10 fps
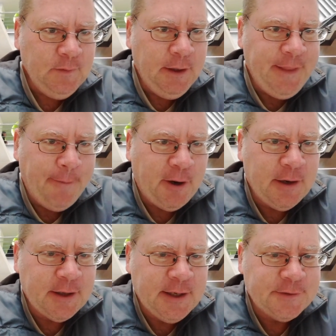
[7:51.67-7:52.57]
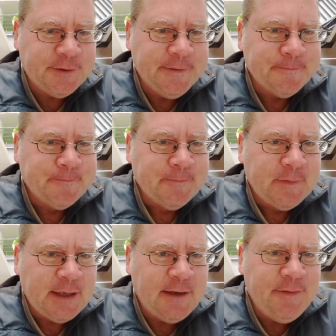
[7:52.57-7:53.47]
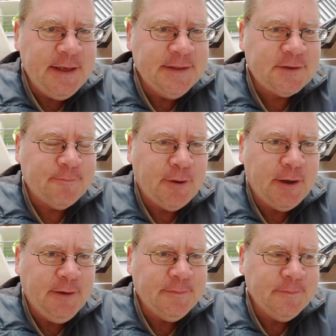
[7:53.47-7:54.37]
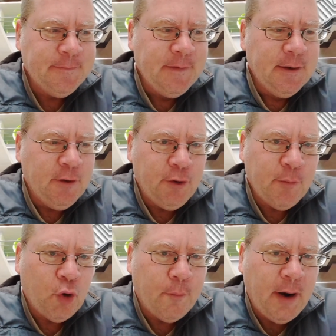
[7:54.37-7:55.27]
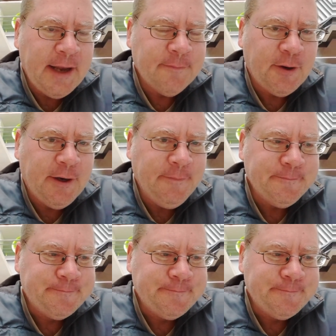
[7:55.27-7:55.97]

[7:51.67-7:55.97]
that part of the country, kind of the eastern part, or the more Mayan part,